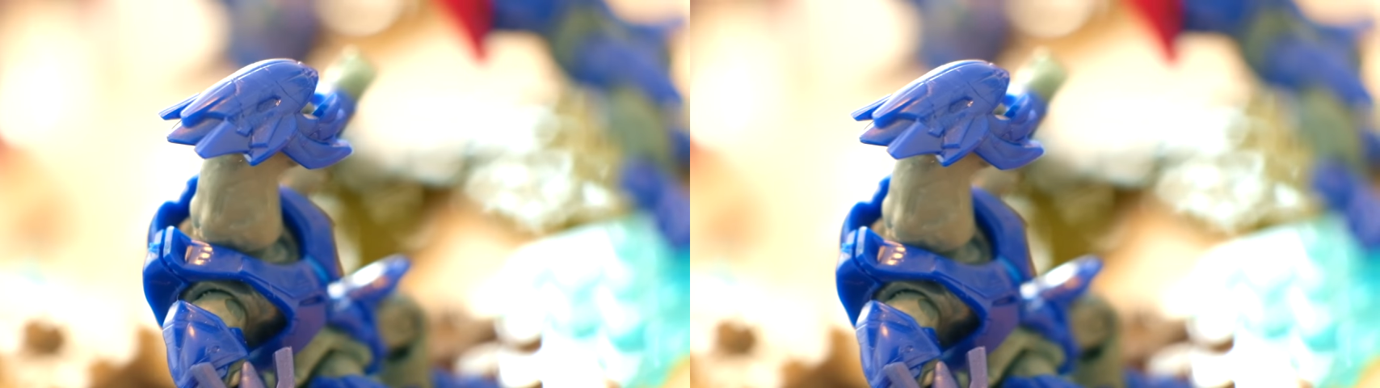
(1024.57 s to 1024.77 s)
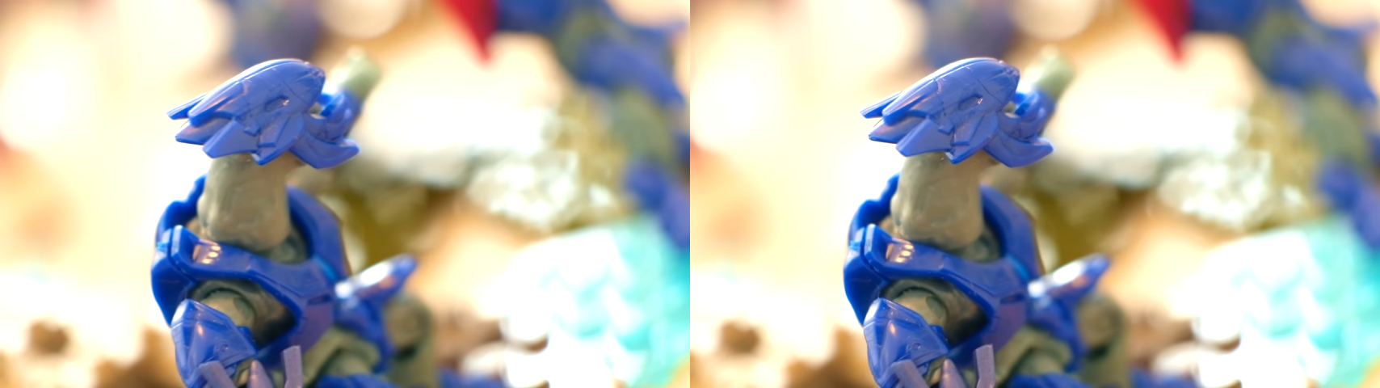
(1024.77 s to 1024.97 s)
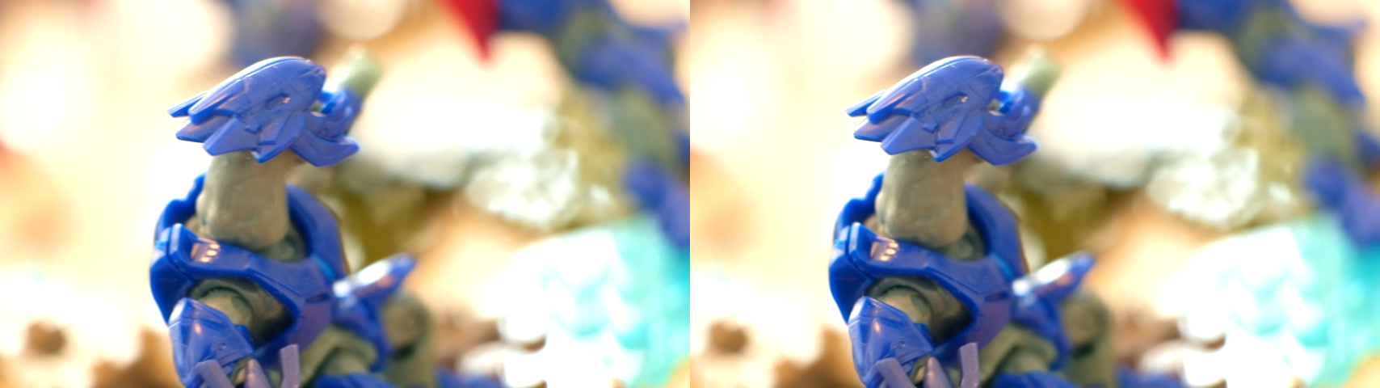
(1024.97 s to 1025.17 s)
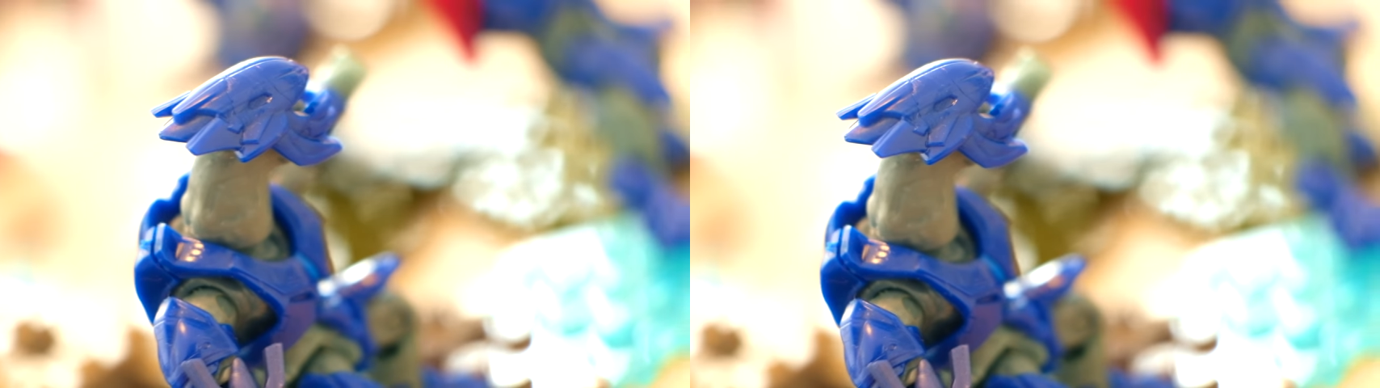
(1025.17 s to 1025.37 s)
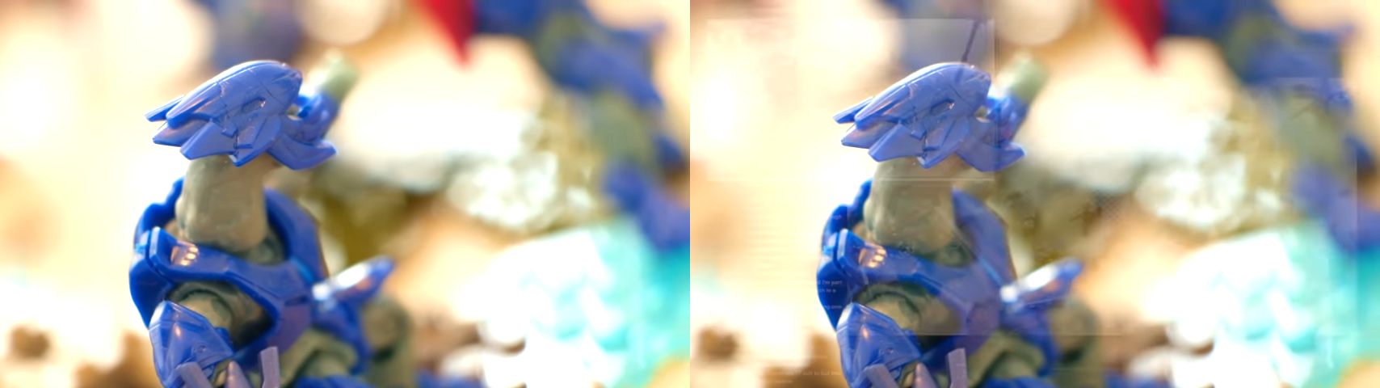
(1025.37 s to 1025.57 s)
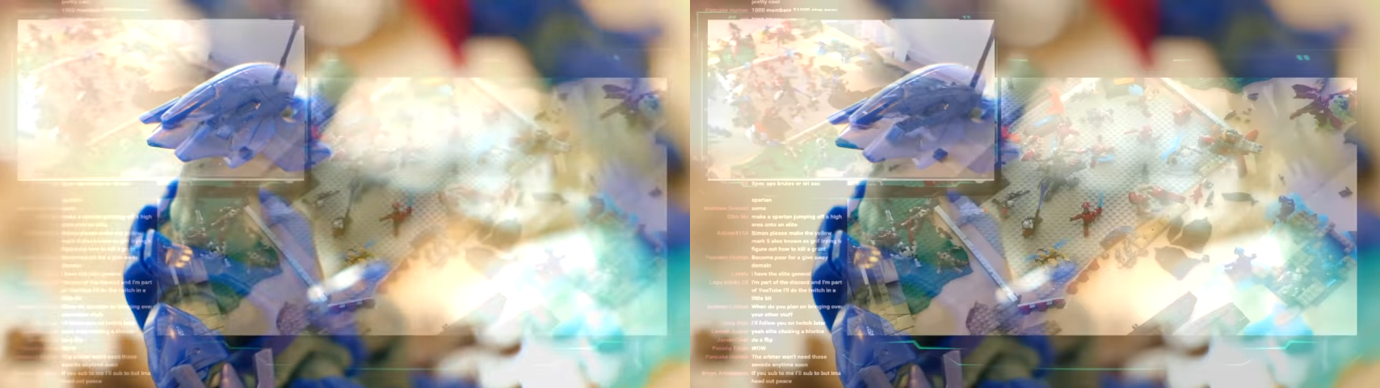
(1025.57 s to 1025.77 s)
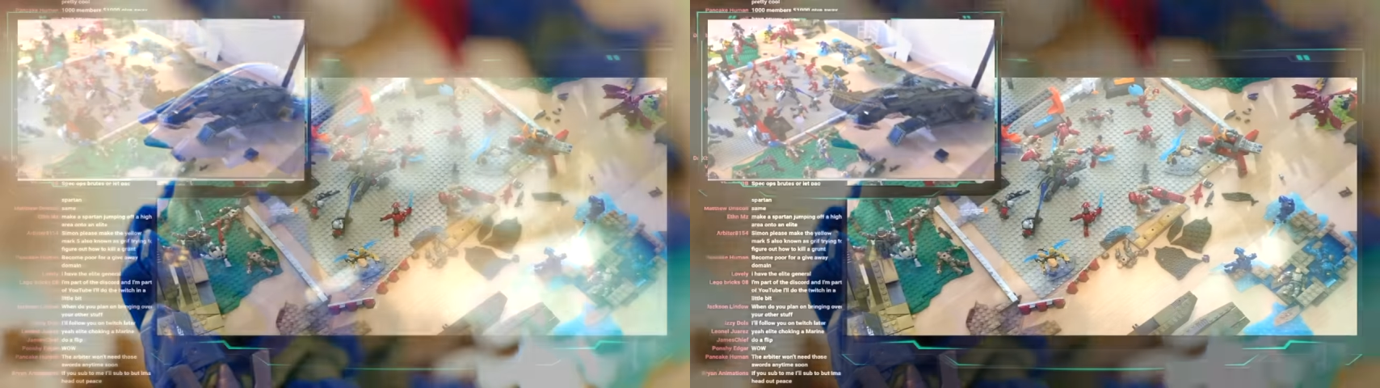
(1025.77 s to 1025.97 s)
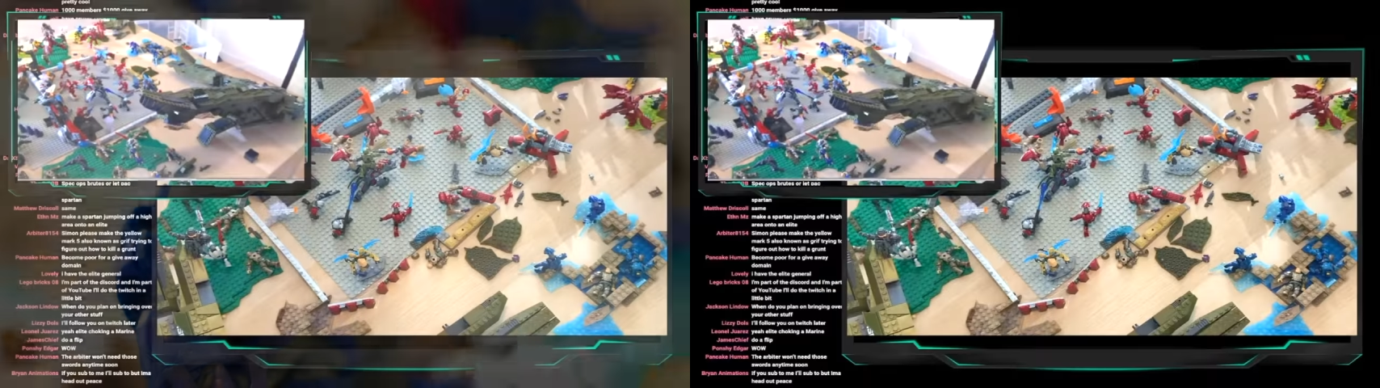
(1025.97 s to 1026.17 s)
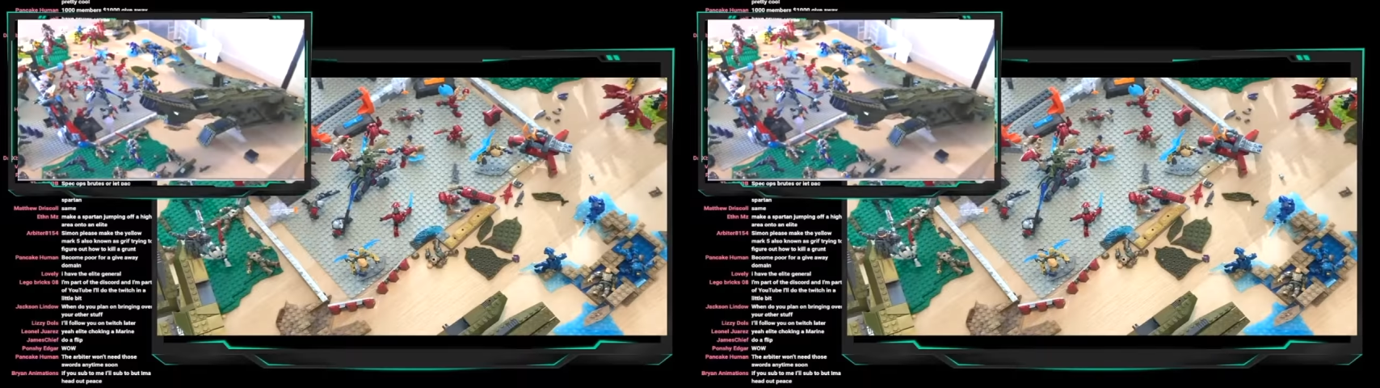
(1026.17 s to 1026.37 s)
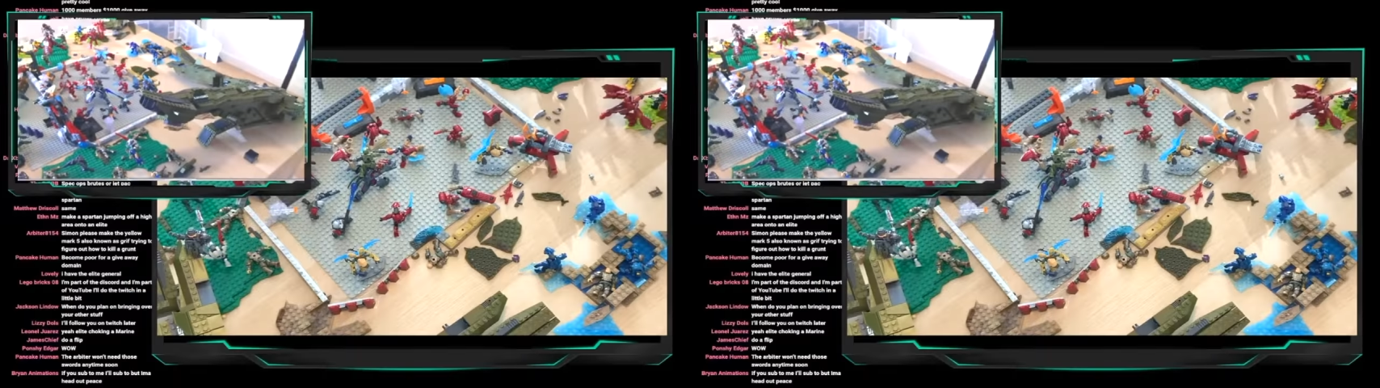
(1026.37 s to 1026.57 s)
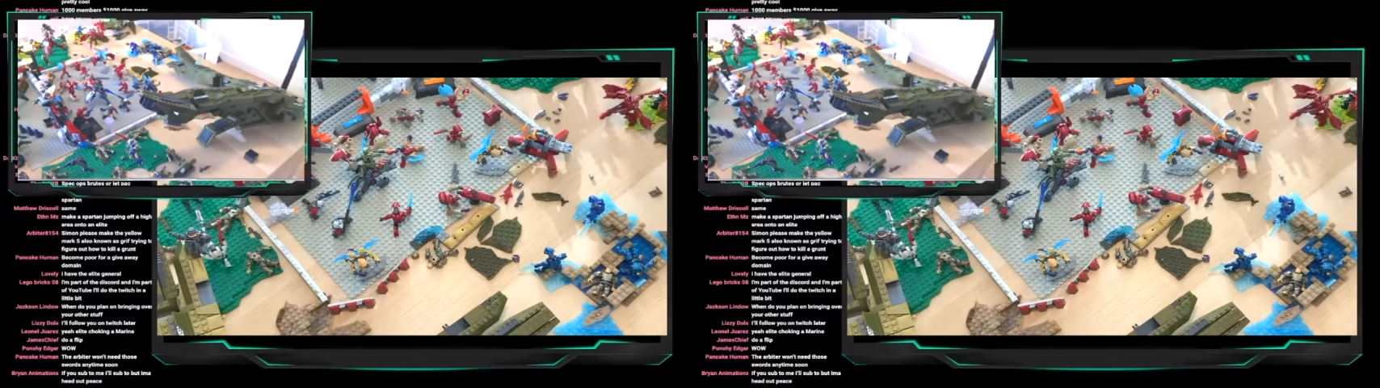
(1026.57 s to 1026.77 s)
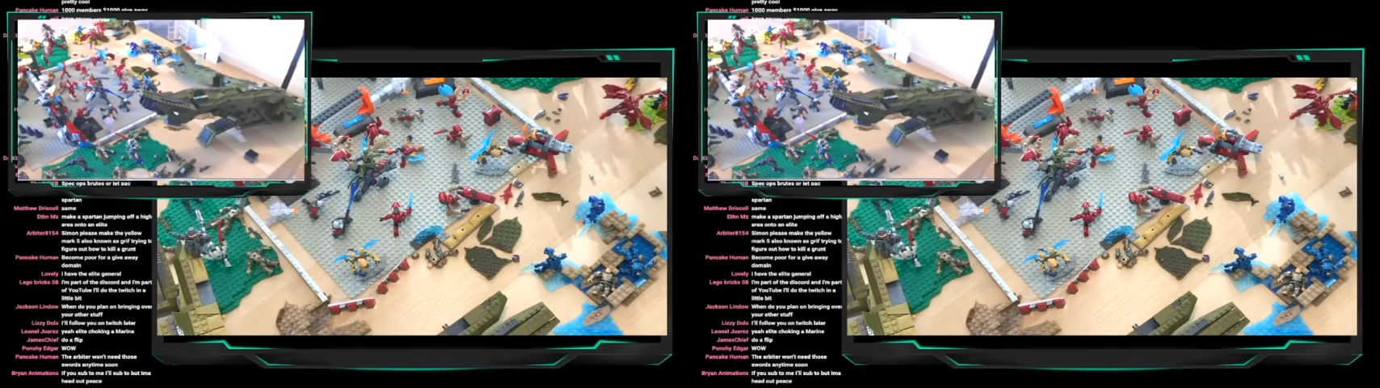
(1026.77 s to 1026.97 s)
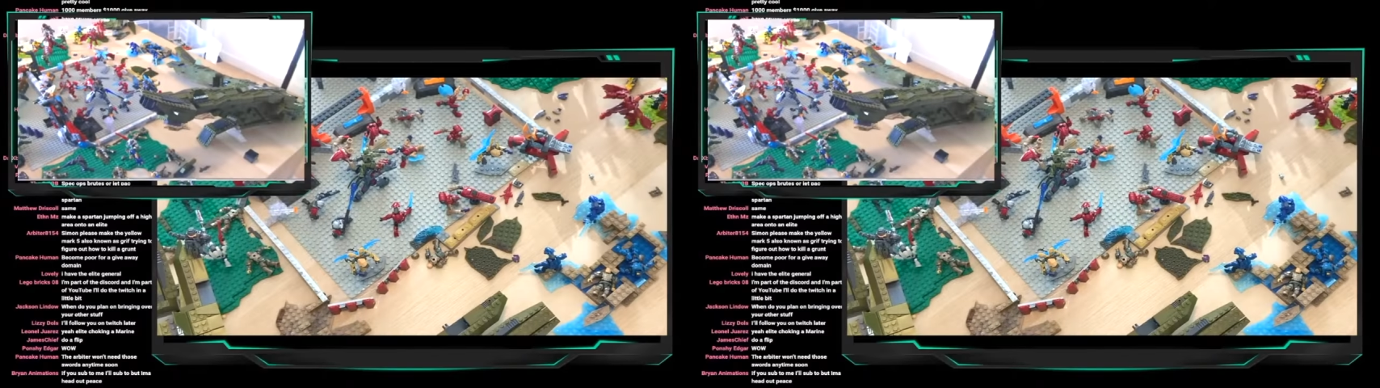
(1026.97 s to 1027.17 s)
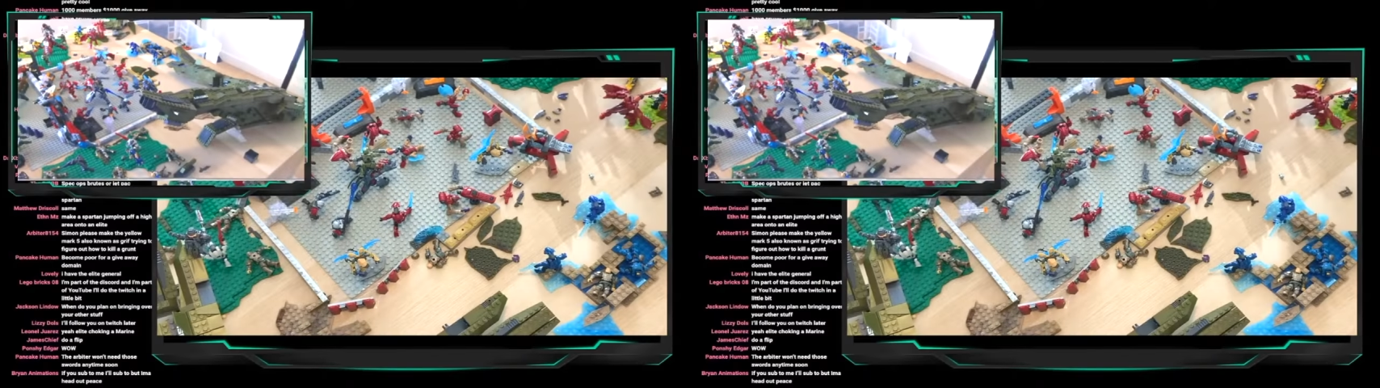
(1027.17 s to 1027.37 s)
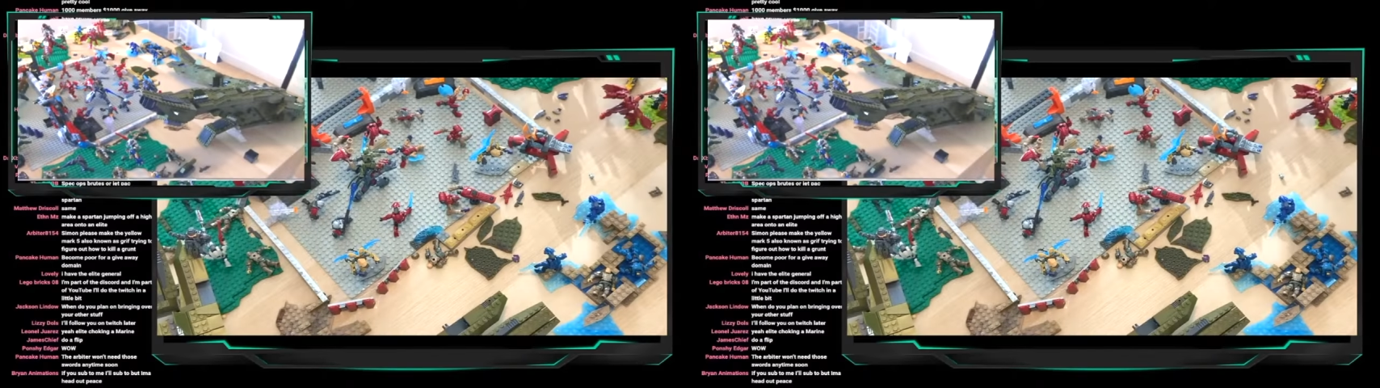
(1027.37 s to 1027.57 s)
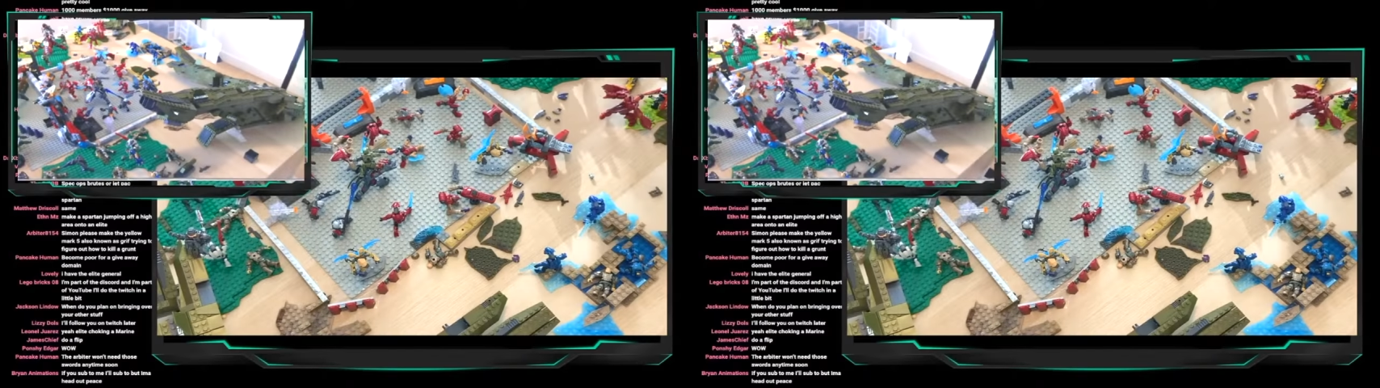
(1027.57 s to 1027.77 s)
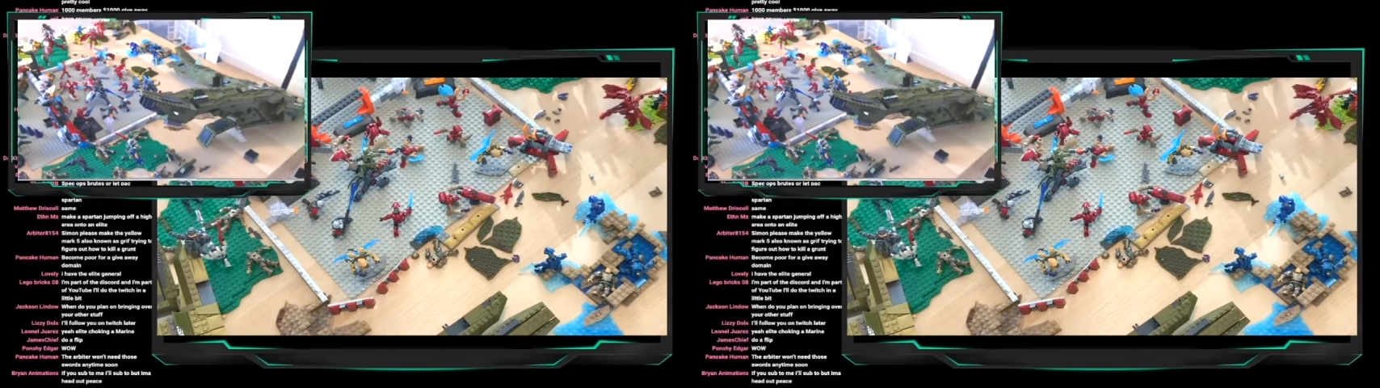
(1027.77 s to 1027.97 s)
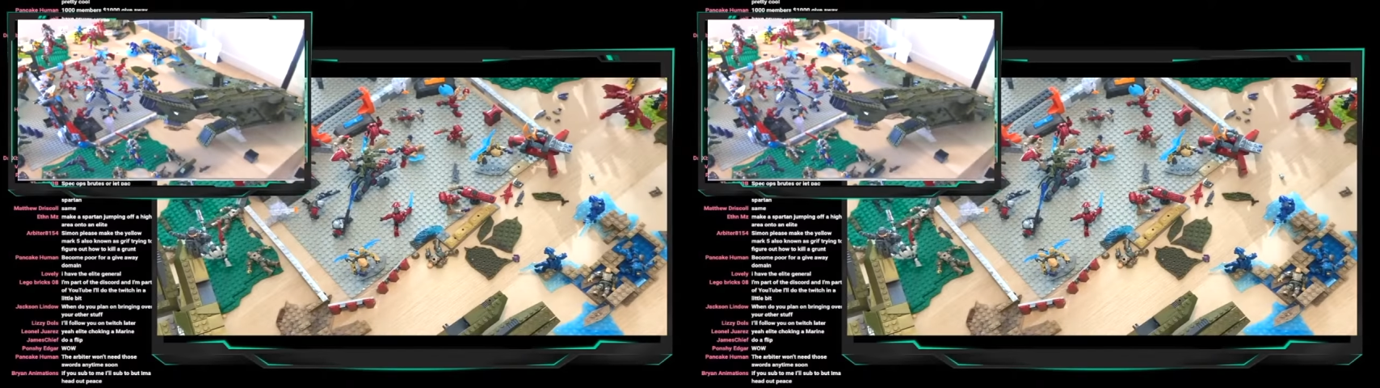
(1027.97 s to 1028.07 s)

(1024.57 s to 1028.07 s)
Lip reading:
(no speaker visible)